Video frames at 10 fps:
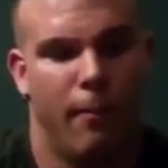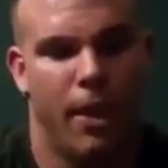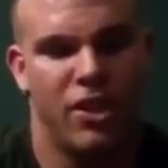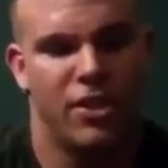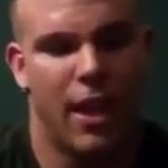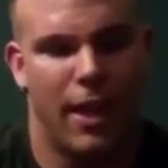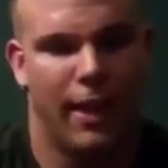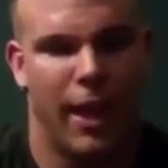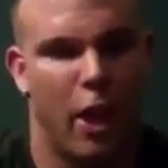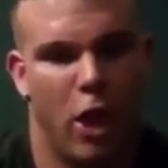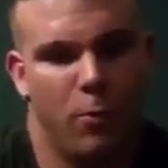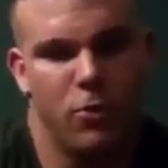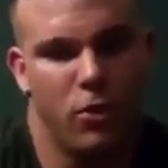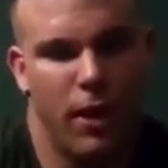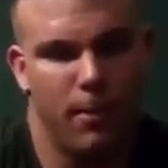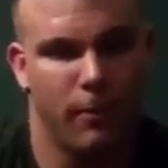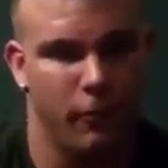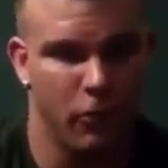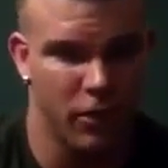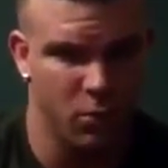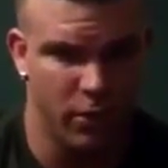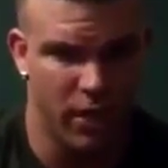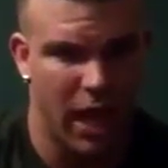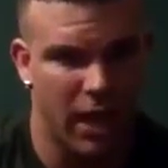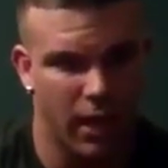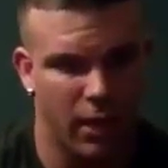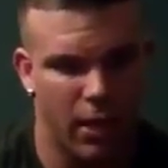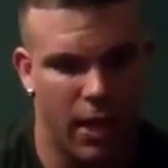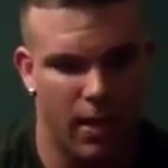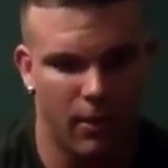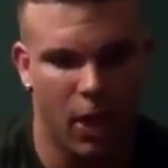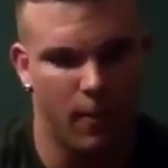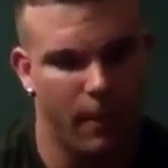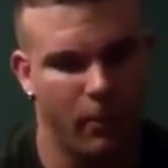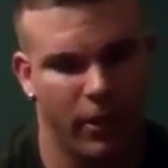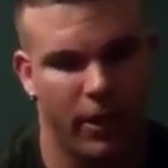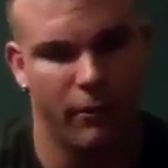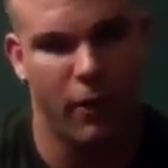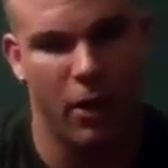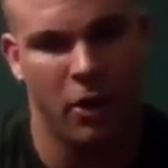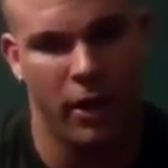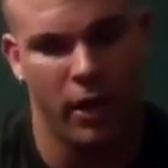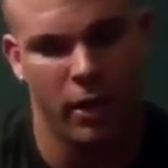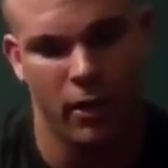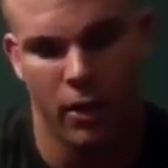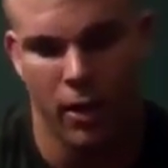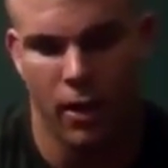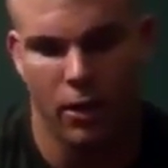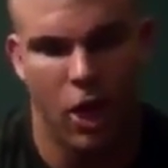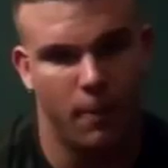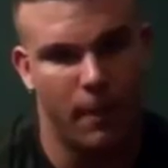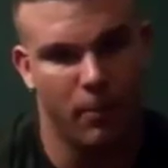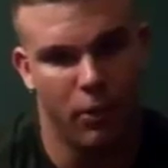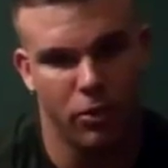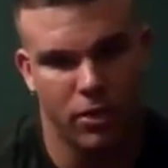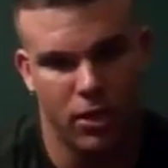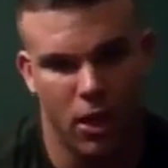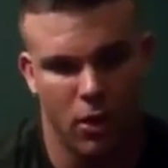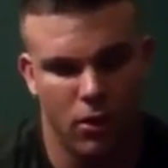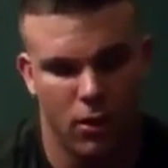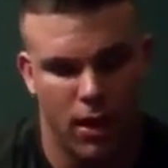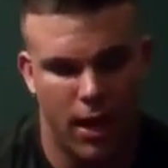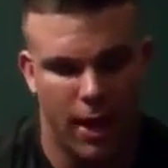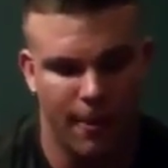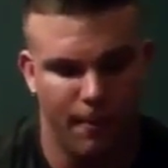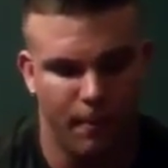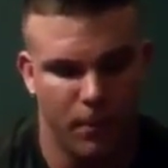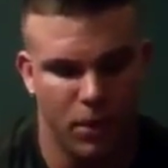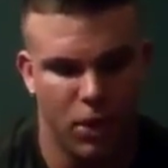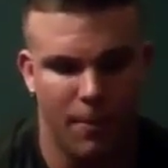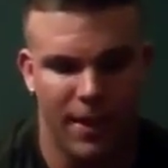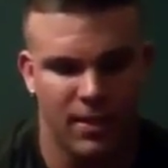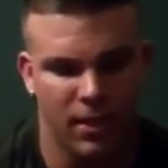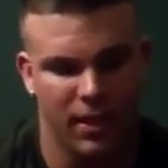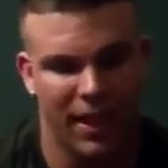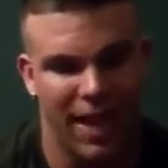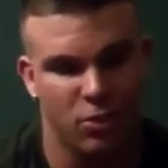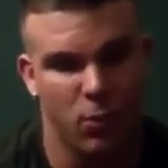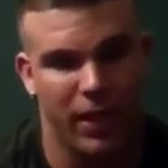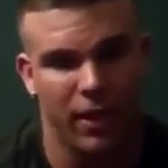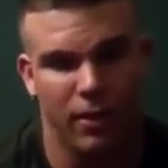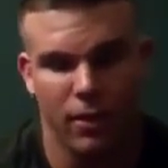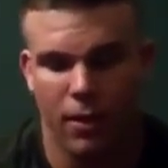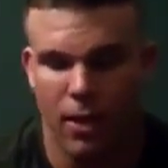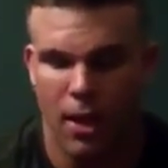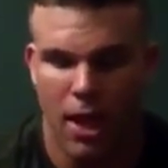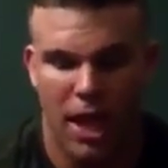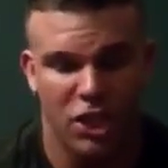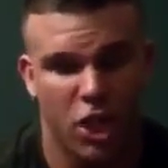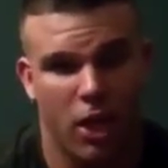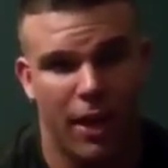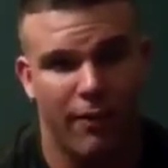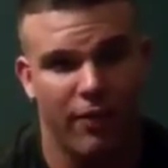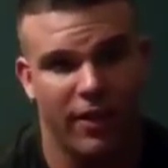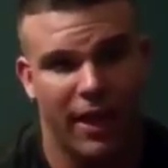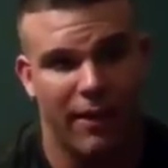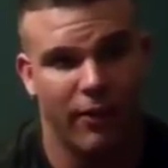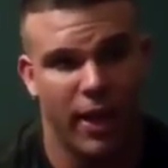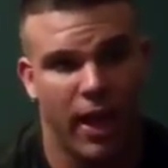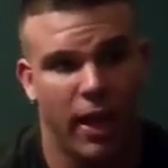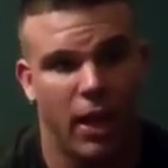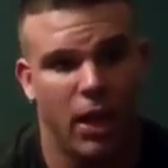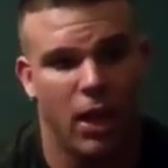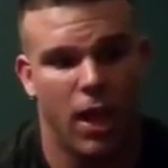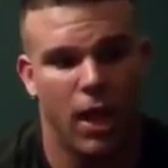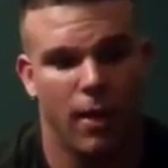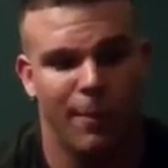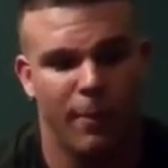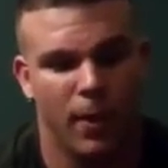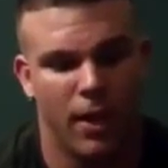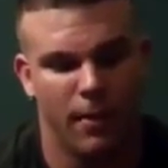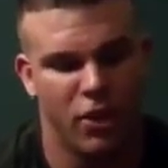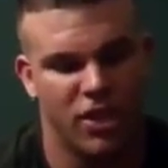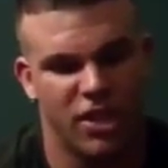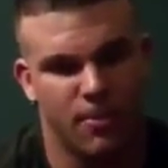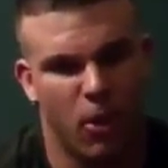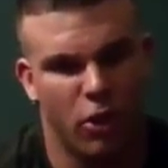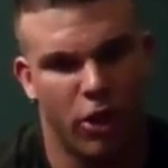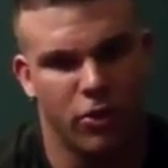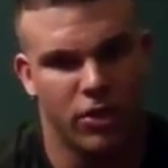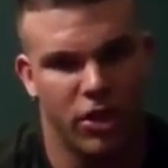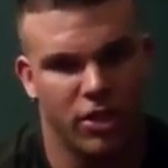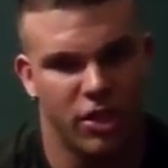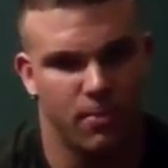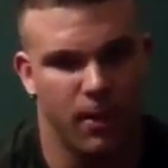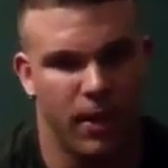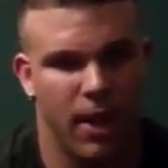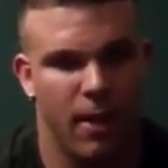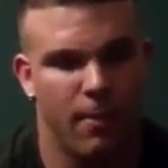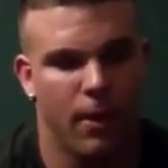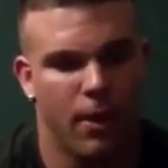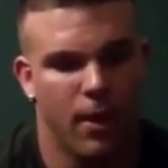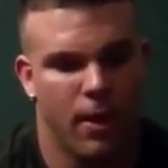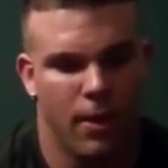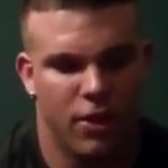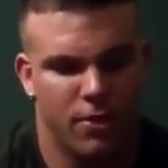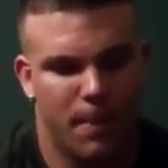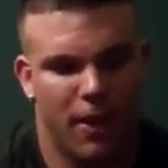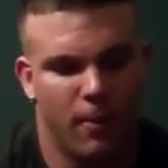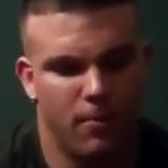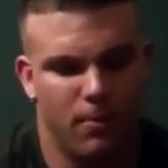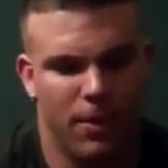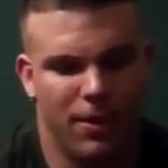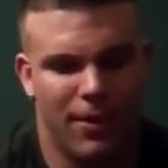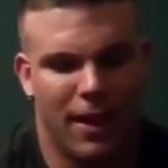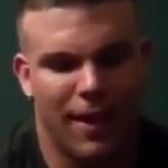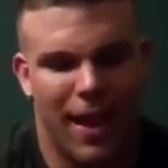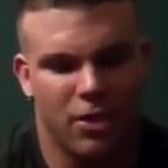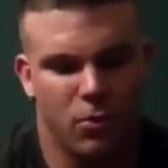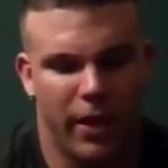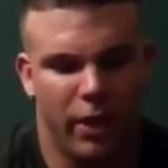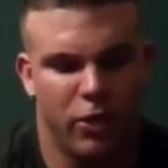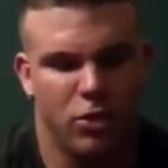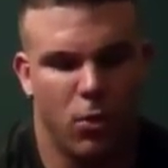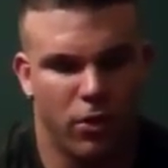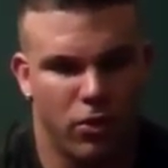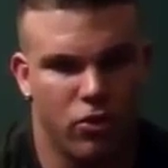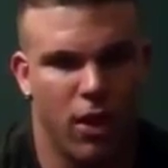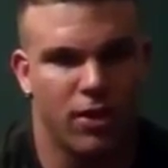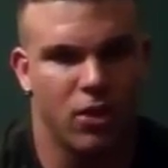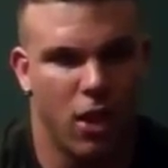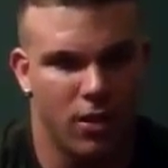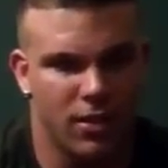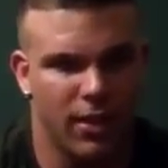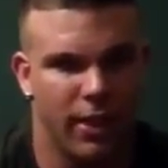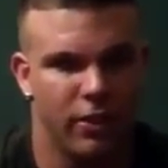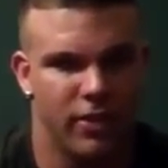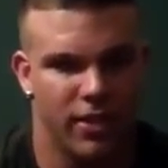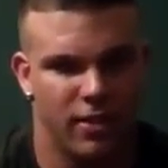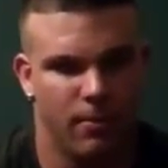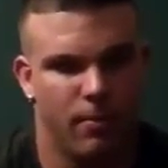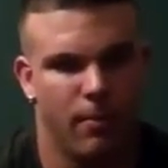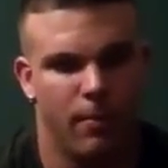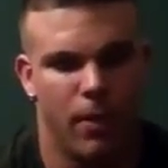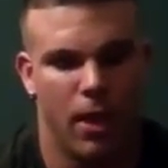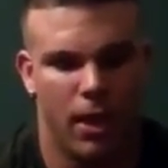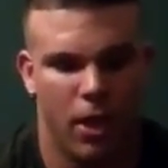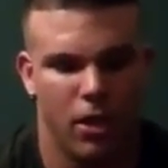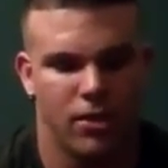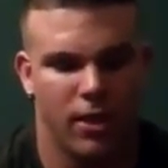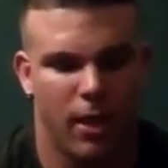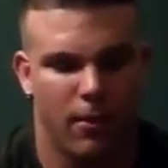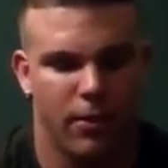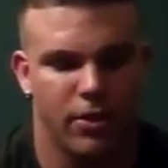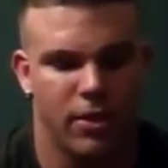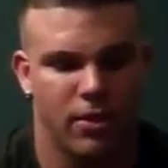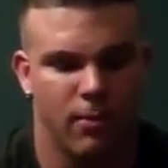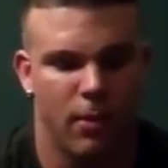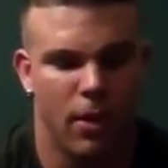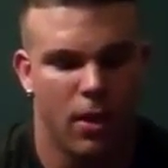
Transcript: It helps you keep your fullness when you're dieting. A lot of people are going to frown on it. A people use it though. So basically last week I shot everything every day, just in smaller dosages to split it up. Just better, that last week you just want those drugs constantly in your system, constantly coming in your system.